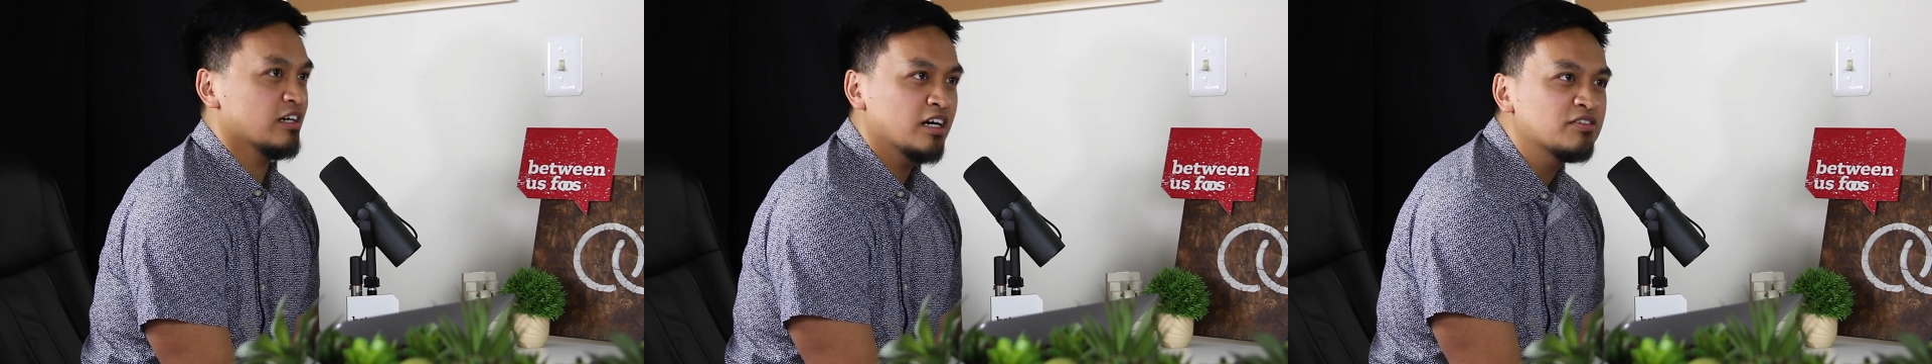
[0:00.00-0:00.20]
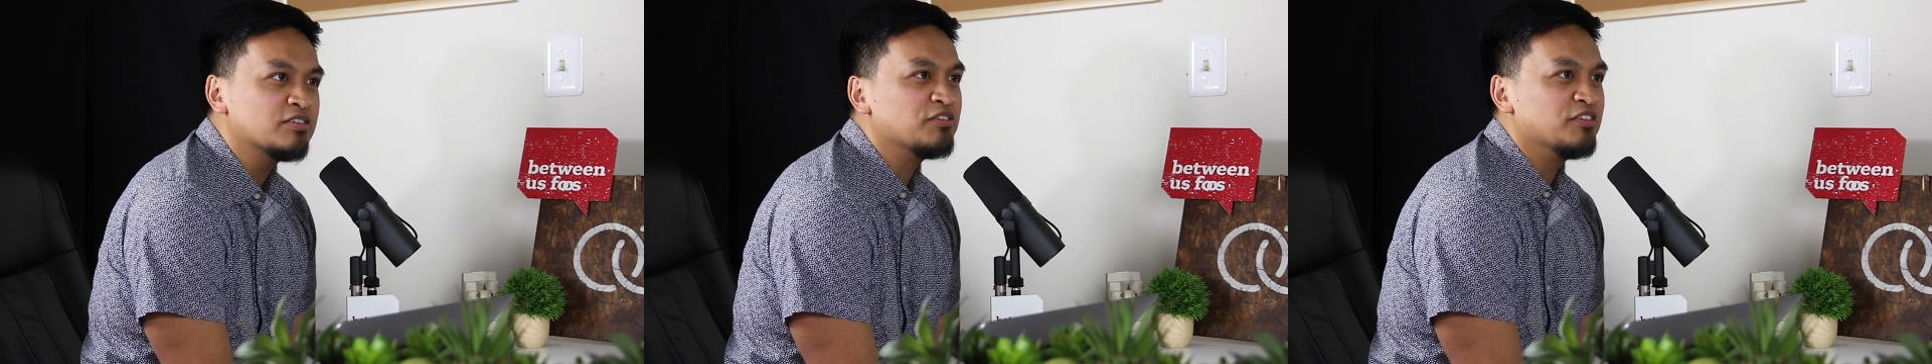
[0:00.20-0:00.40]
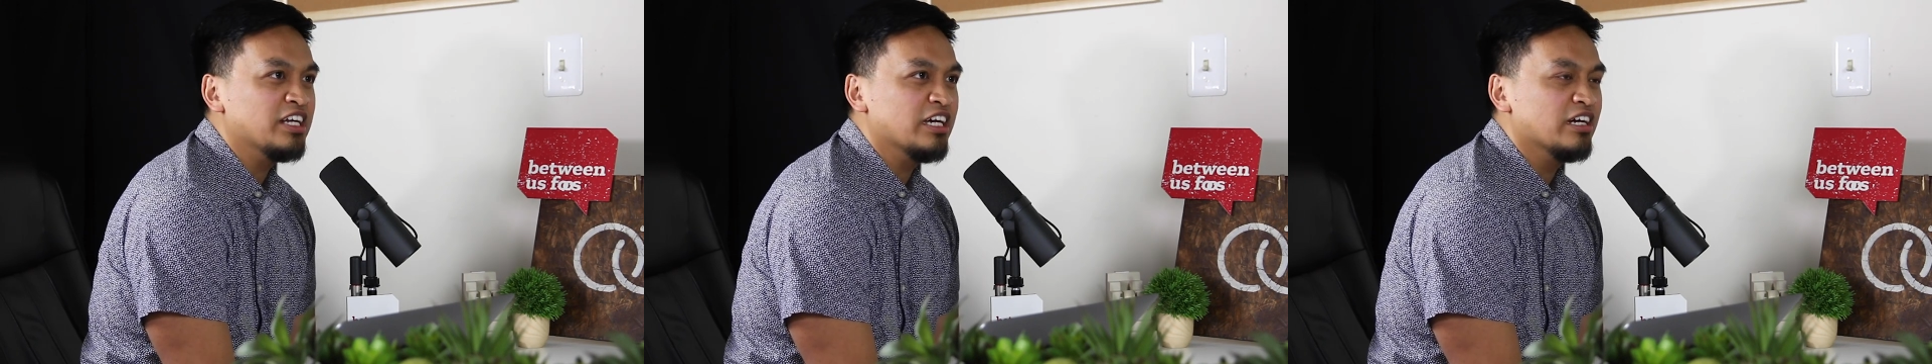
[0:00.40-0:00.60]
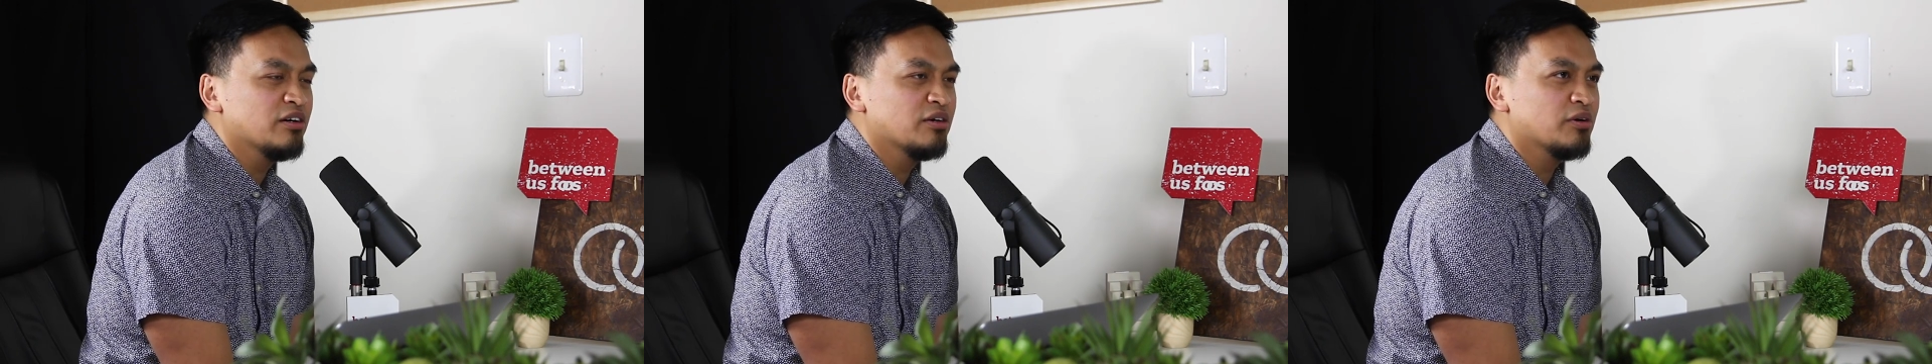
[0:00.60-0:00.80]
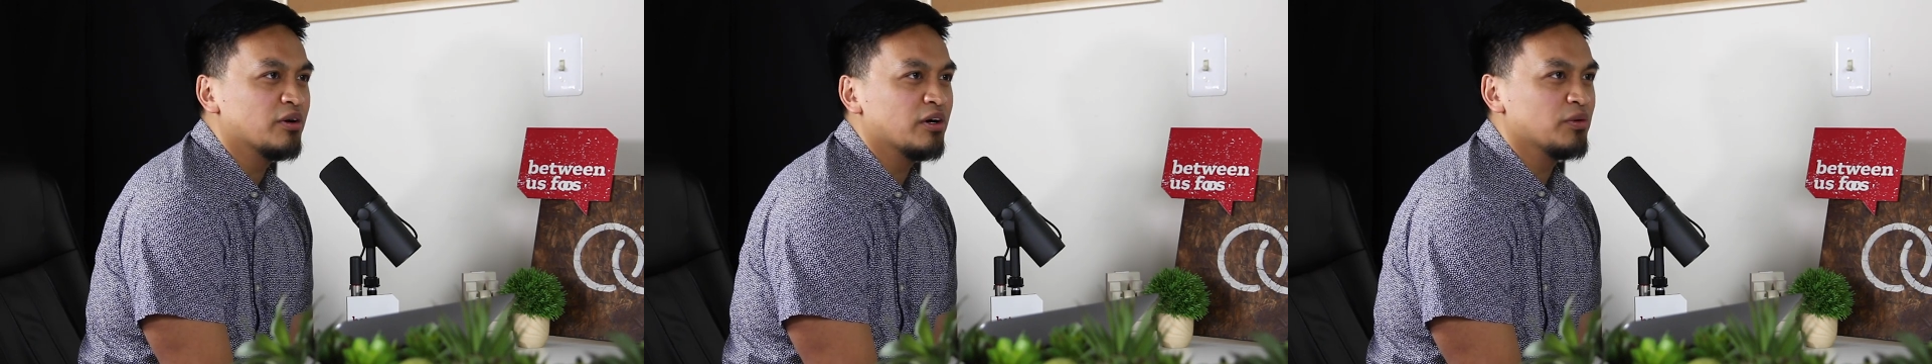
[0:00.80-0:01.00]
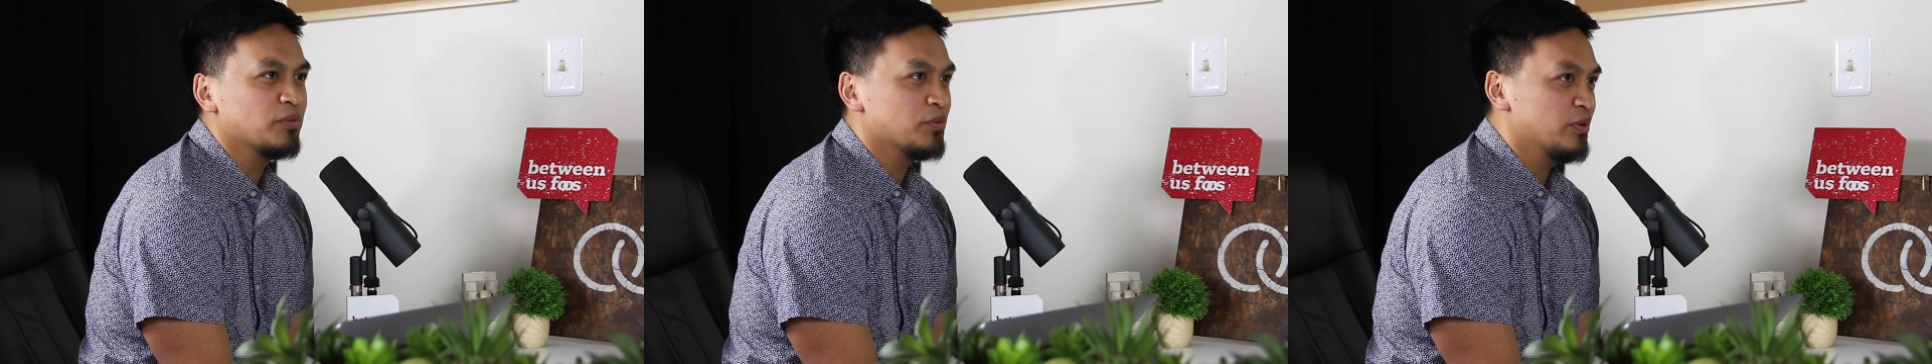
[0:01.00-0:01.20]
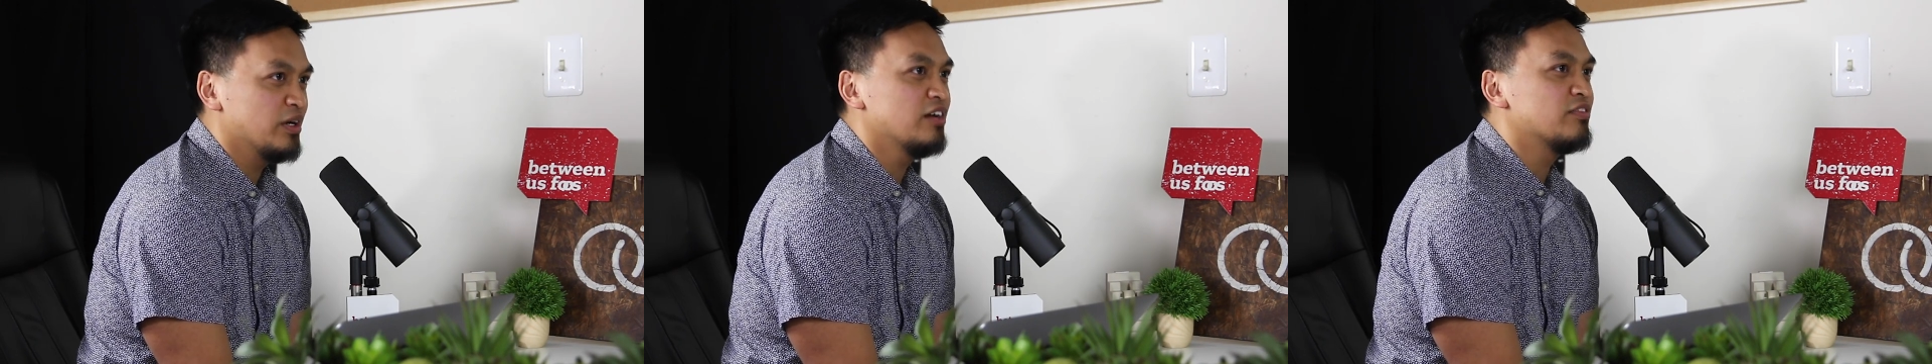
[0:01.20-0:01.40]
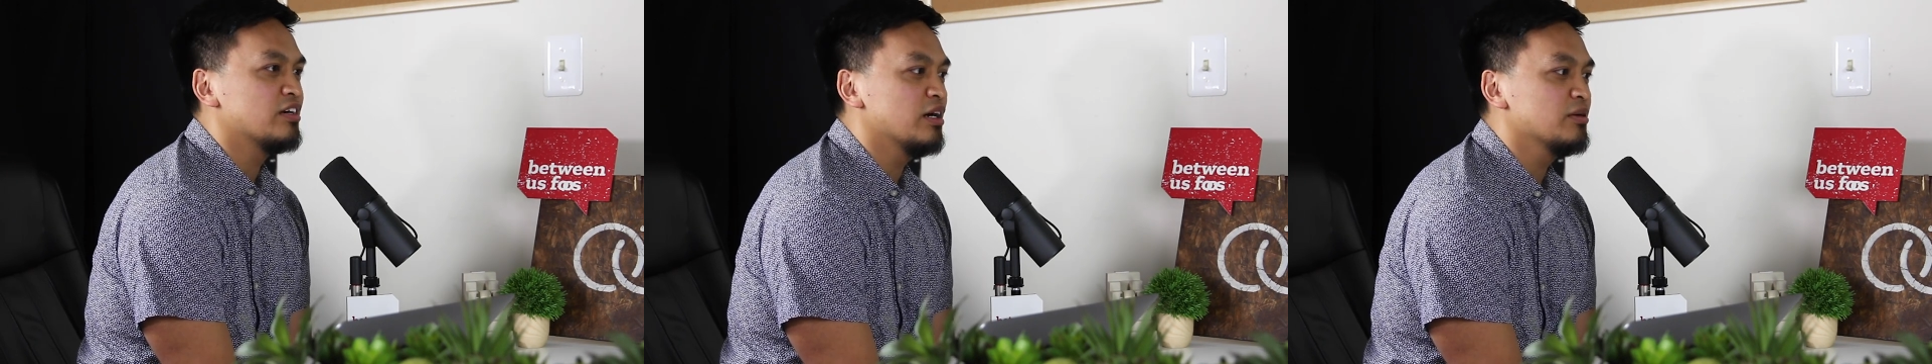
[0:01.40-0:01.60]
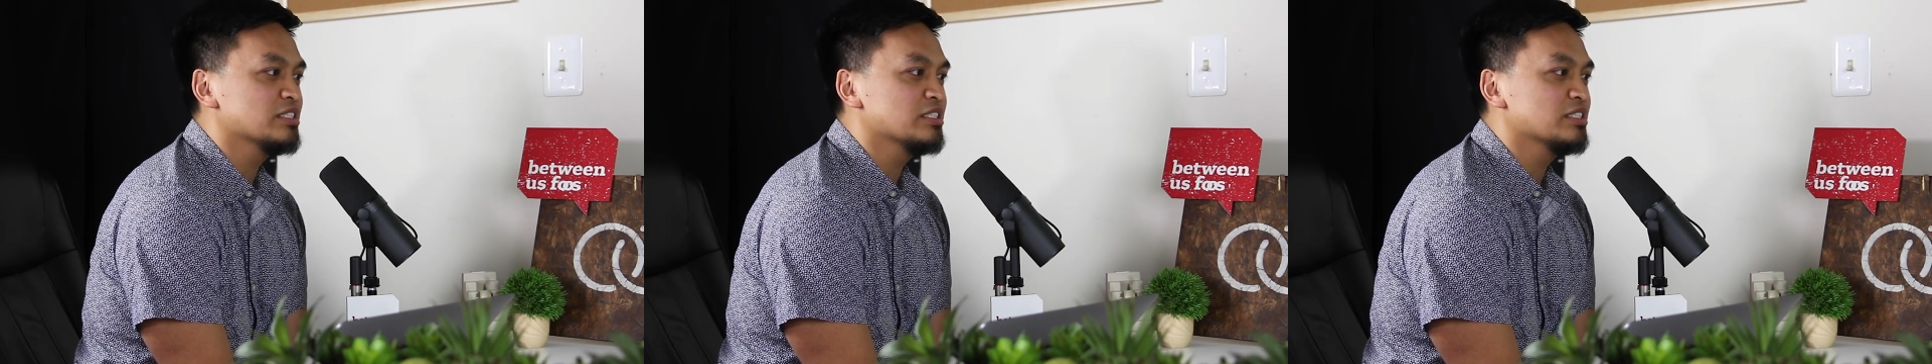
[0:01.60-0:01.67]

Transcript: cover video or whatever, mm-hmm.